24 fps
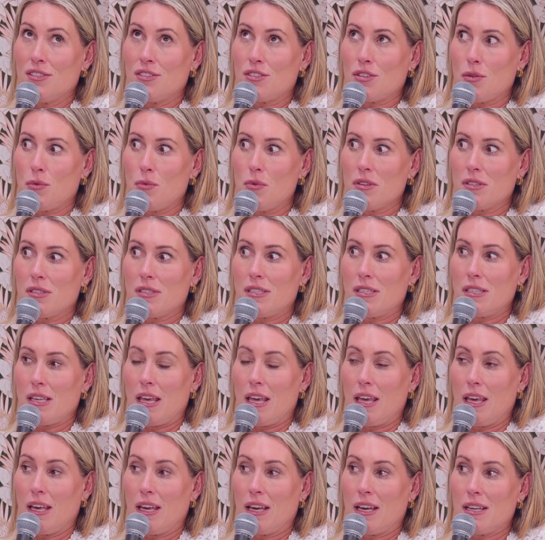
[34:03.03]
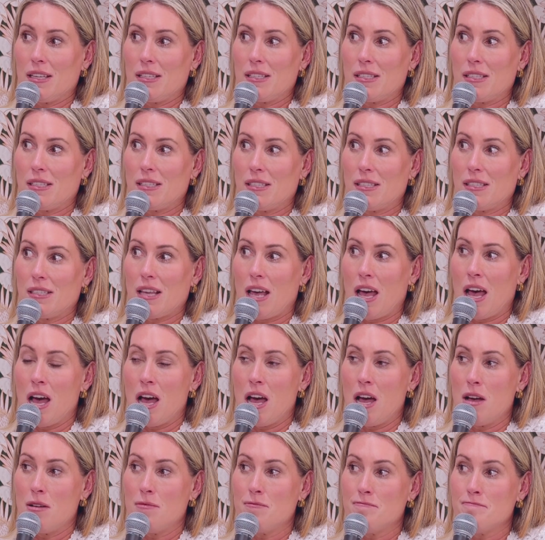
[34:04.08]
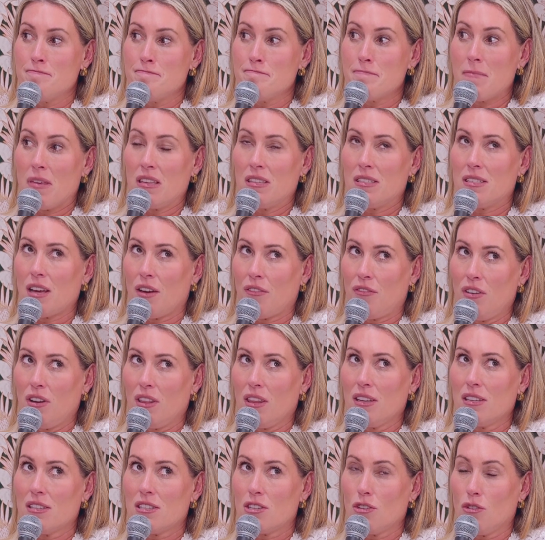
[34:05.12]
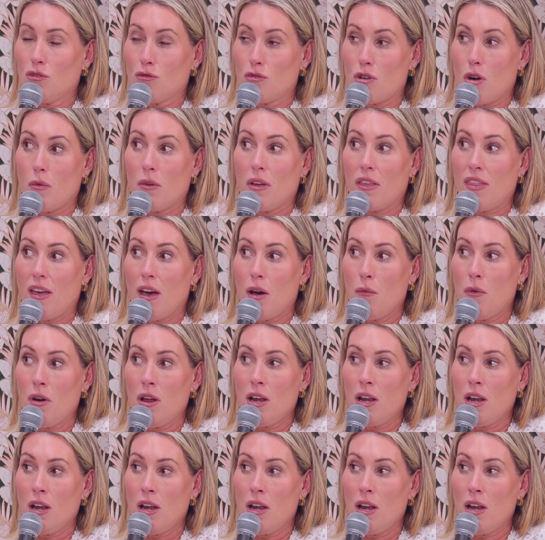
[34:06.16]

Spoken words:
so we'll see, because he's definitely still growing that one.